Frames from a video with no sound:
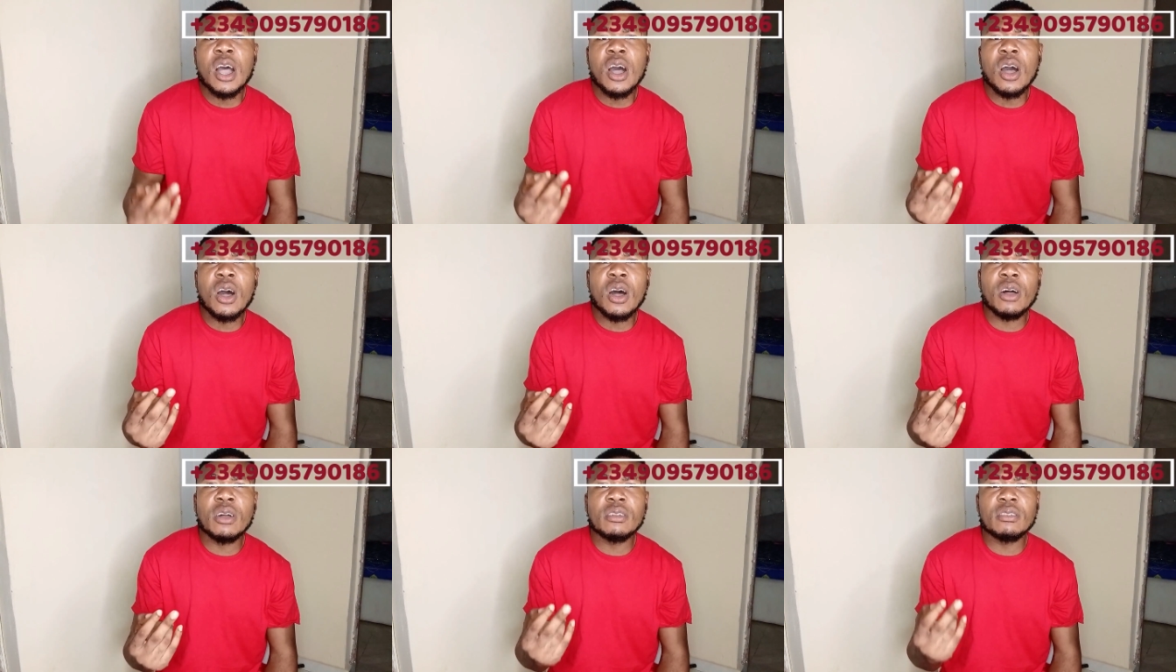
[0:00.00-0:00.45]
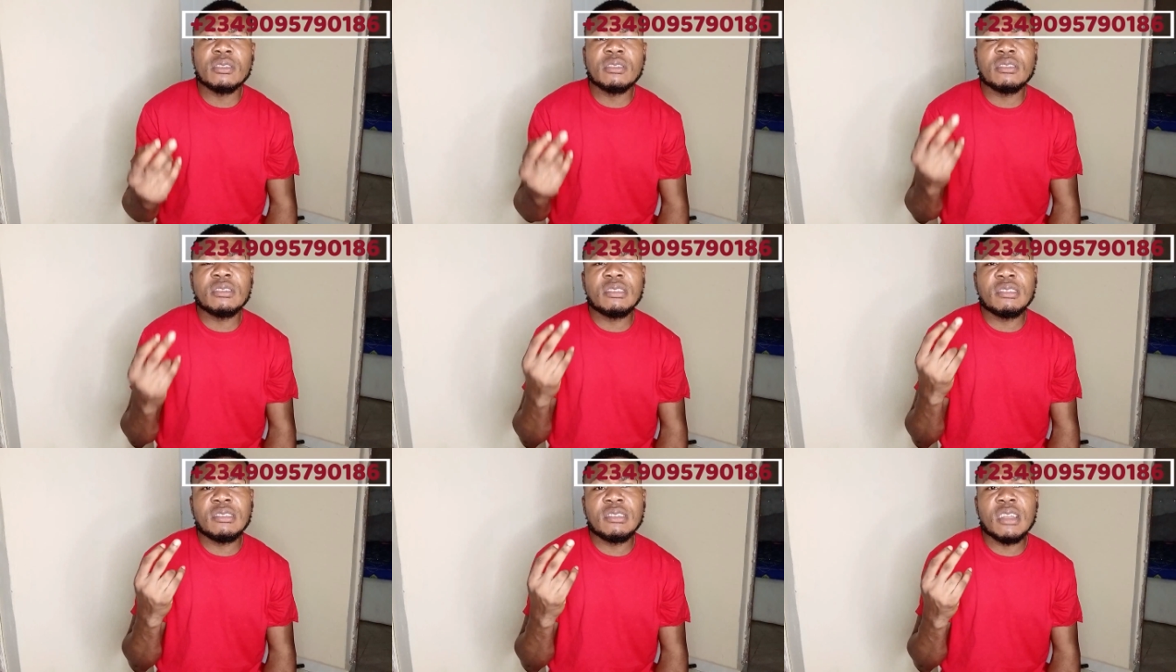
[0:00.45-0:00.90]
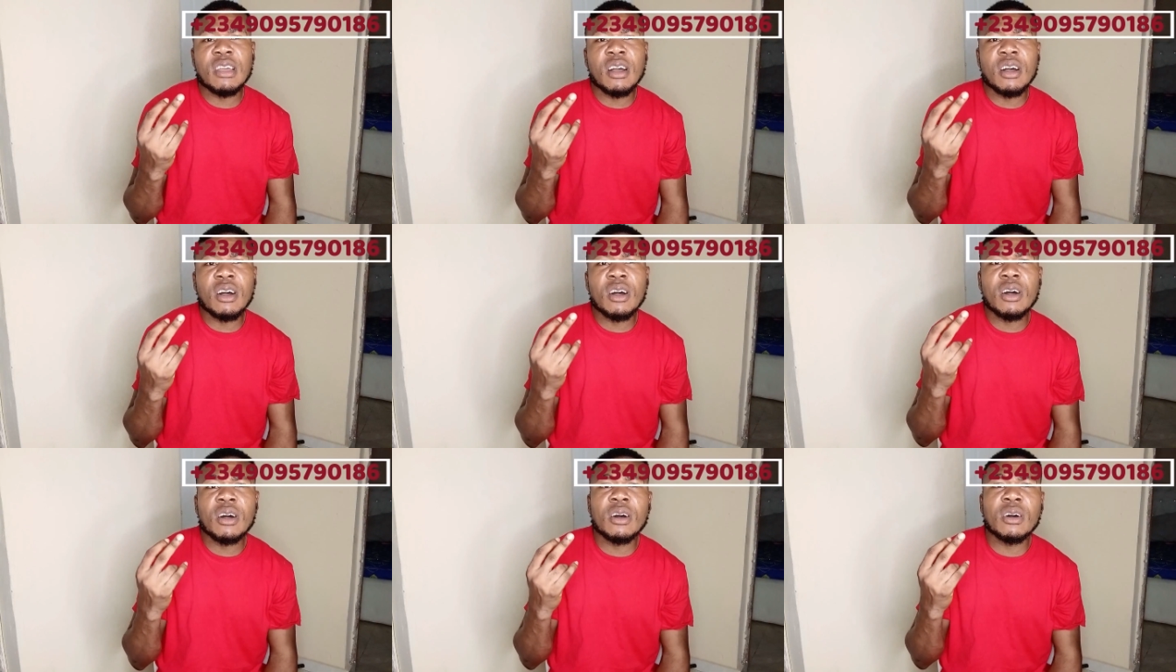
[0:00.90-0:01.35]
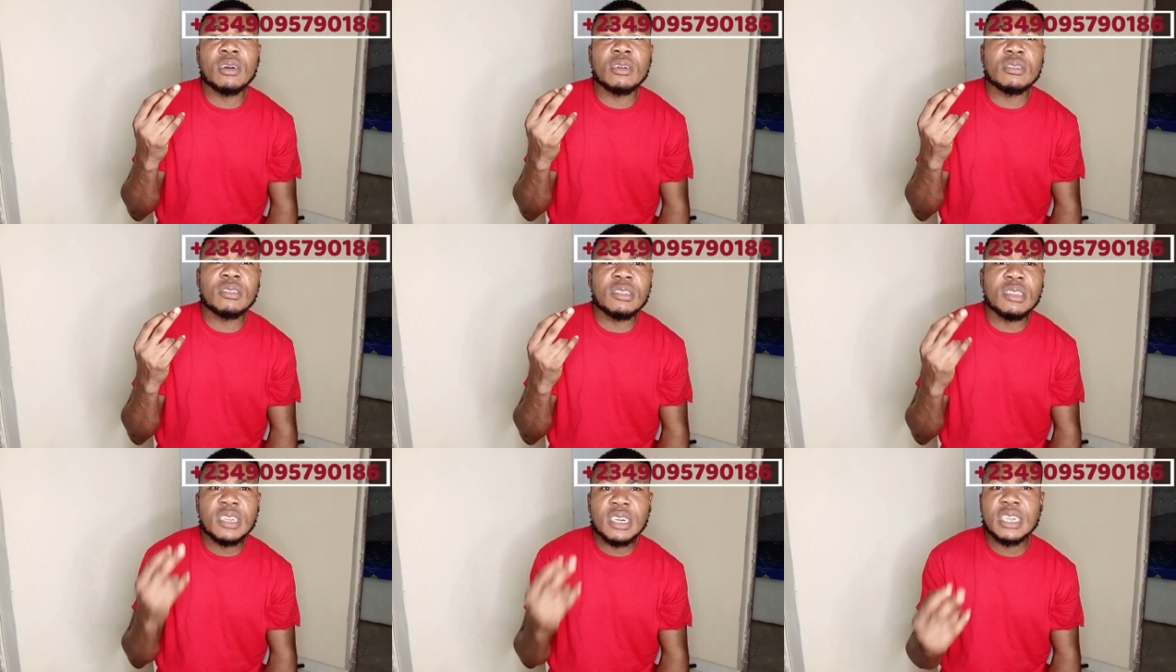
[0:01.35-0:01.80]

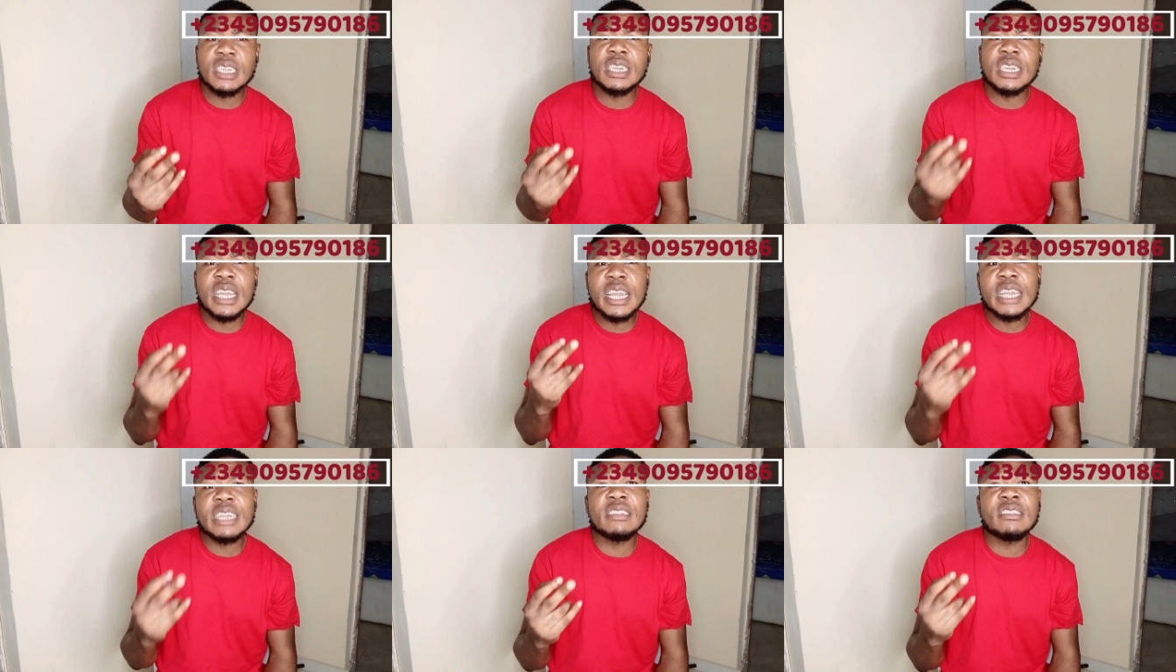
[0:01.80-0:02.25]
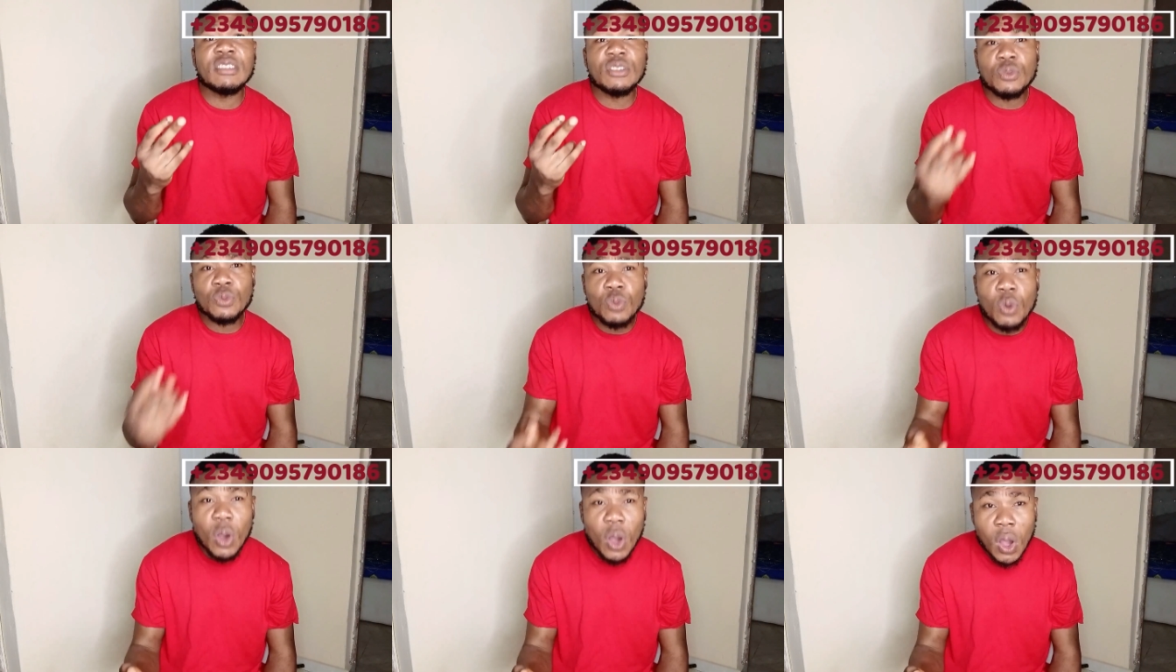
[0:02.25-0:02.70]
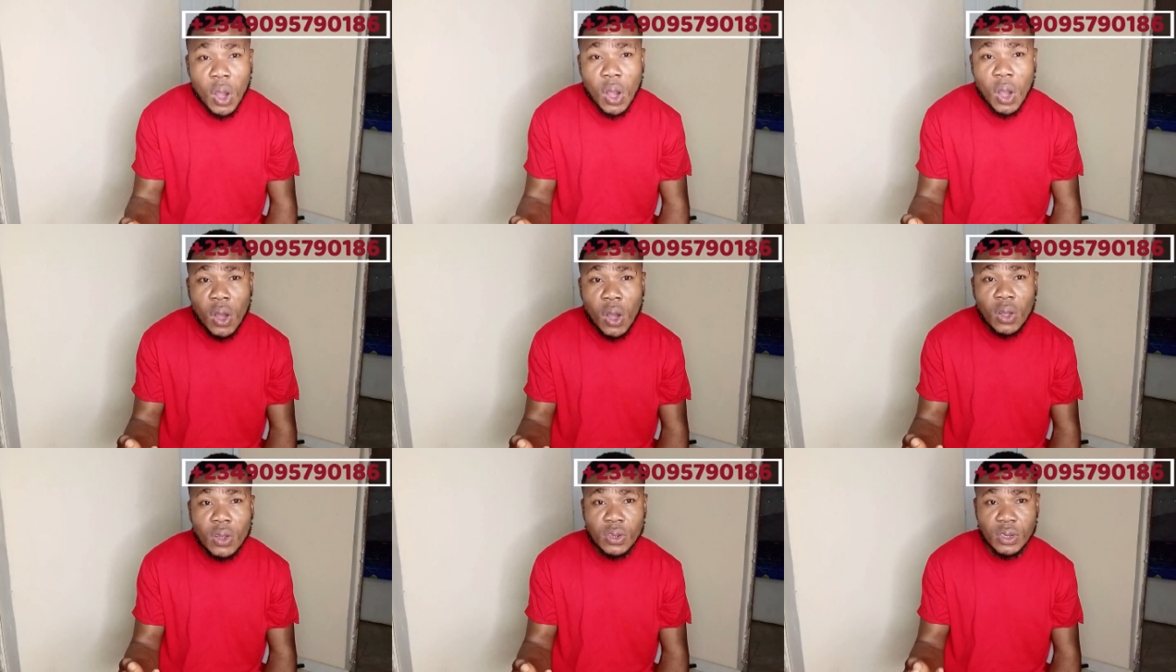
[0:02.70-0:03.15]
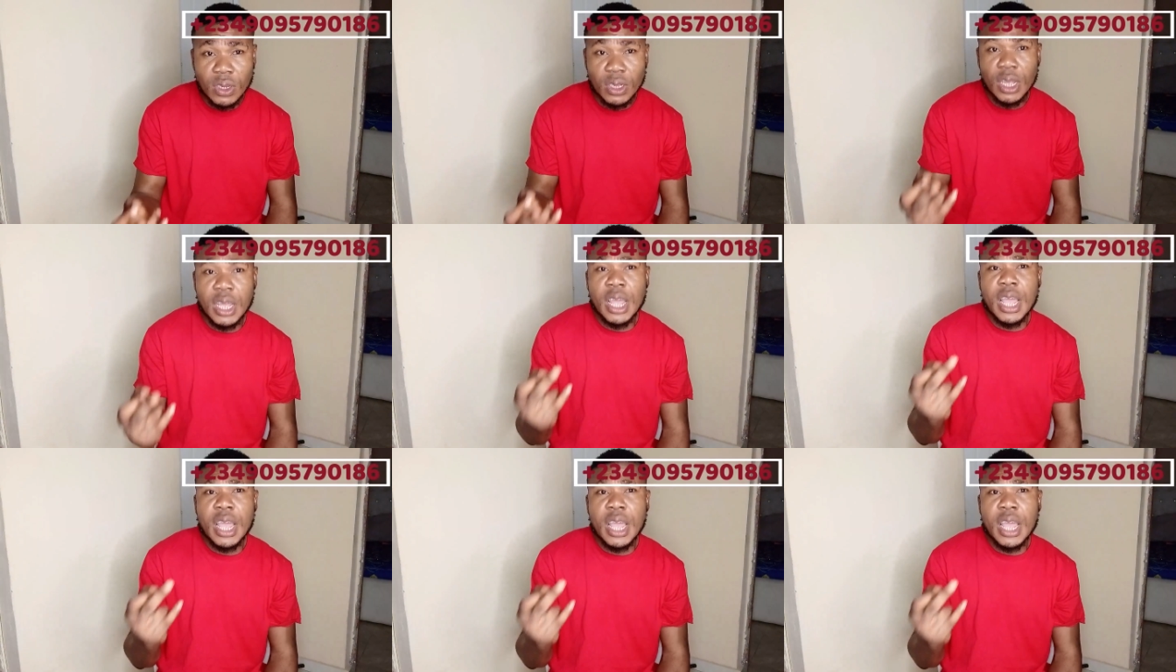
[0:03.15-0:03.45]
381